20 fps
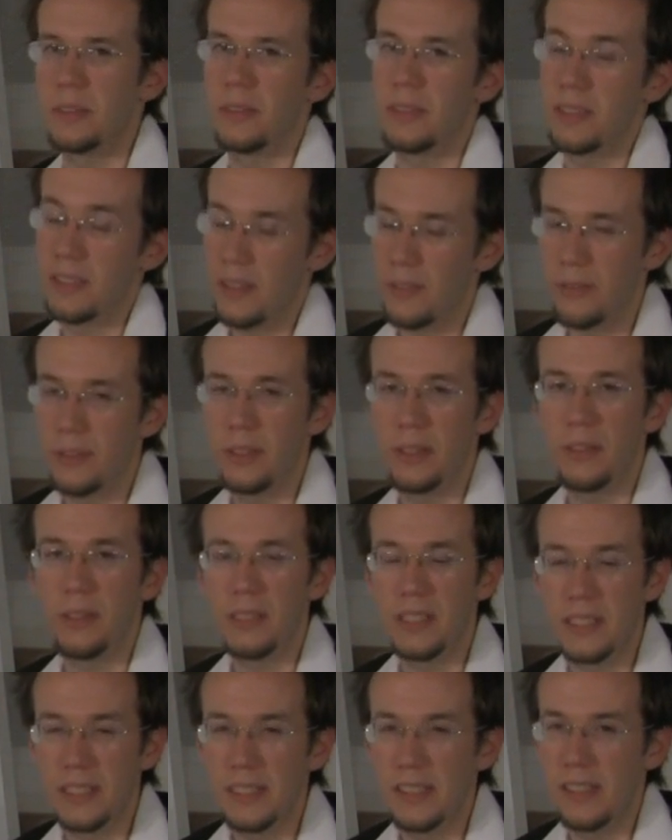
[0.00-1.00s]
So the 7th
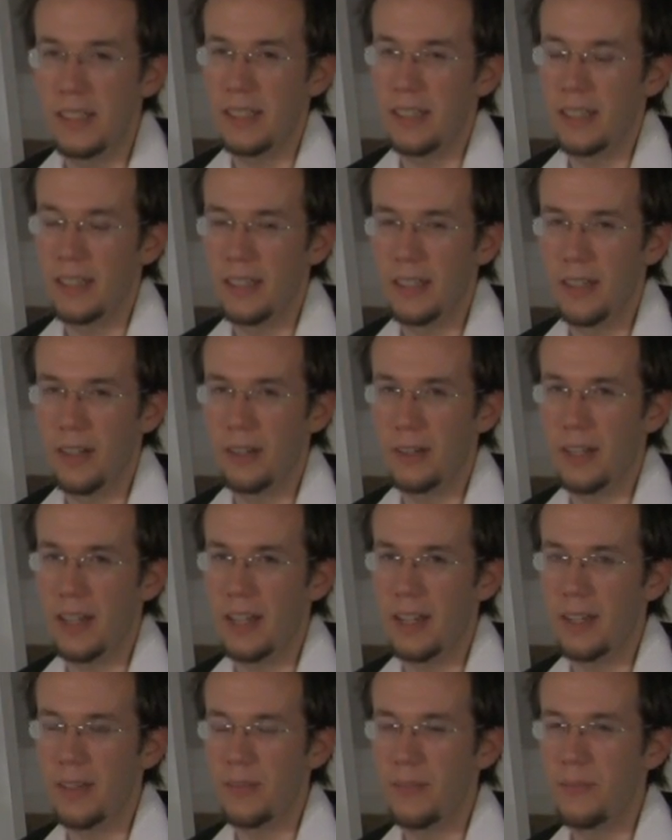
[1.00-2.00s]
note is C,
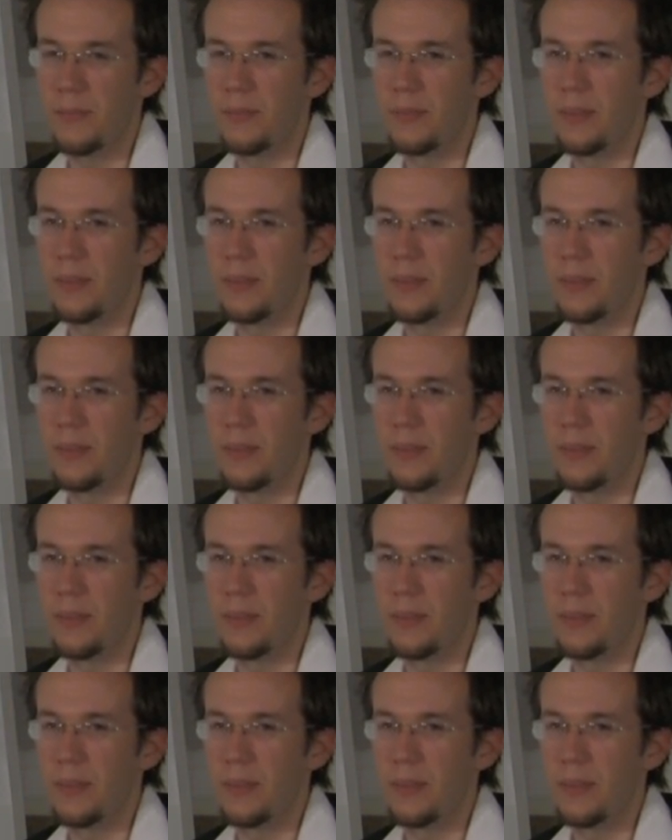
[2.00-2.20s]
okay?